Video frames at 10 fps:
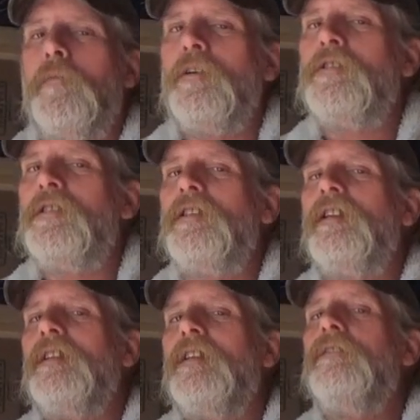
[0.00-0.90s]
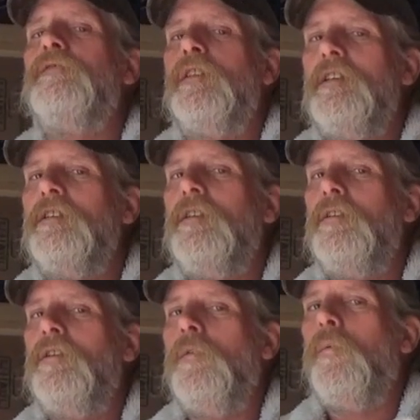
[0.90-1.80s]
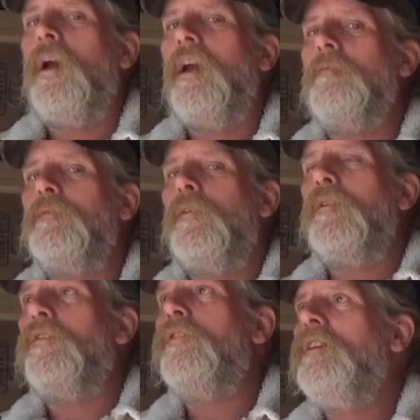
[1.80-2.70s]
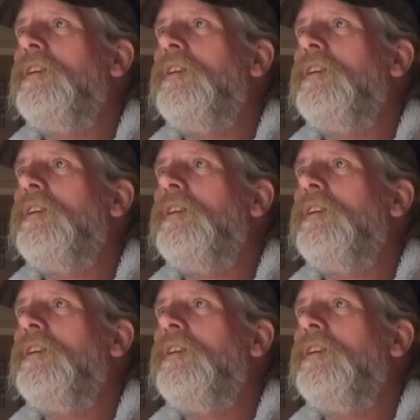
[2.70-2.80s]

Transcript: person and lived way up north,